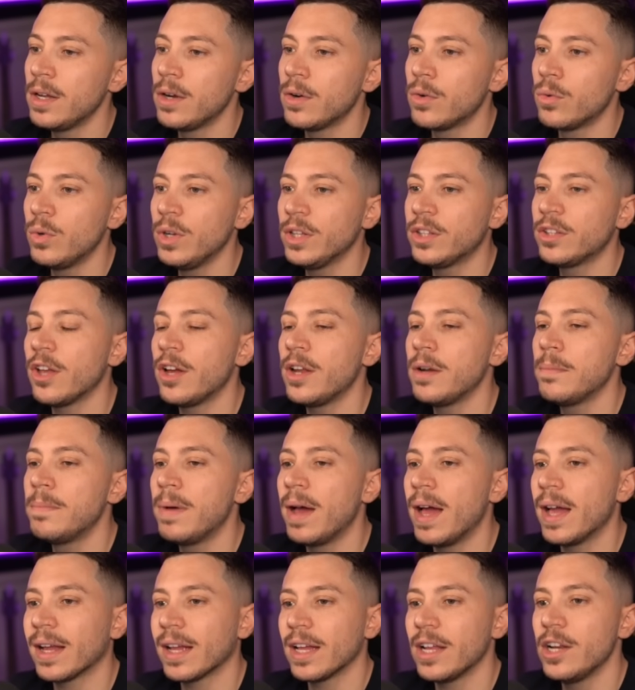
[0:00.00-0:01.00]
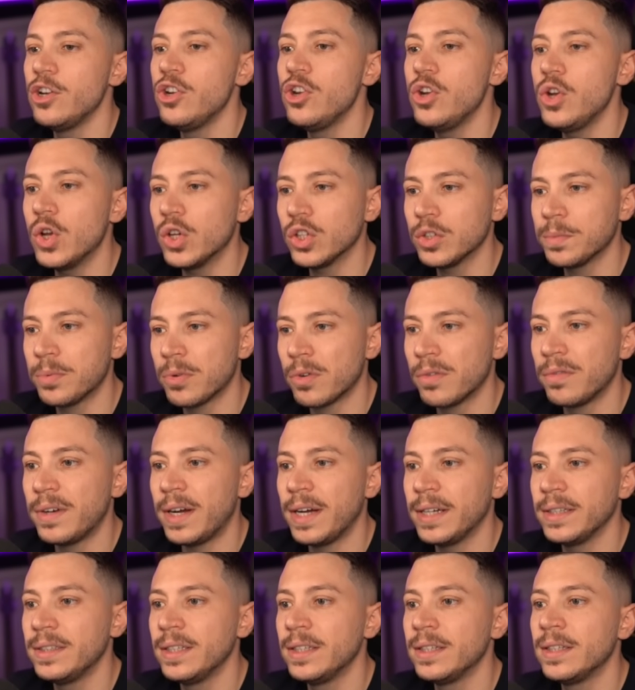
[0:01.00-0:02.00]
return back, not
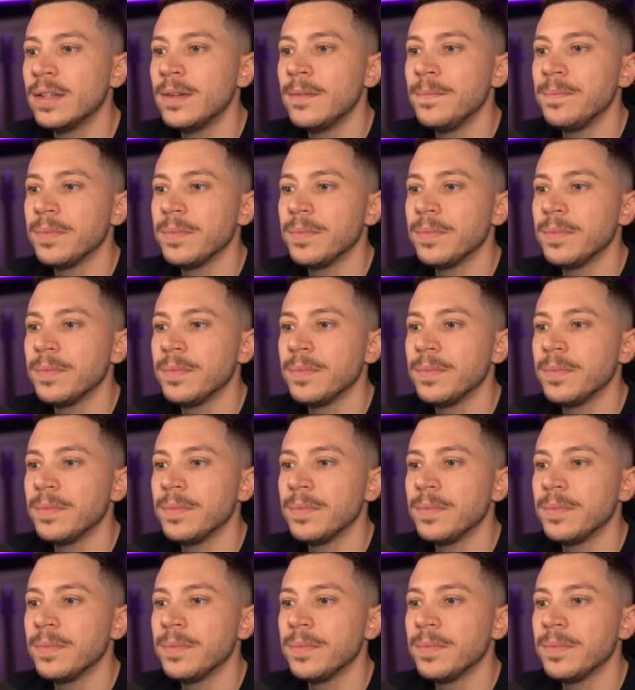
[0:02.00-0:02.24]
provided,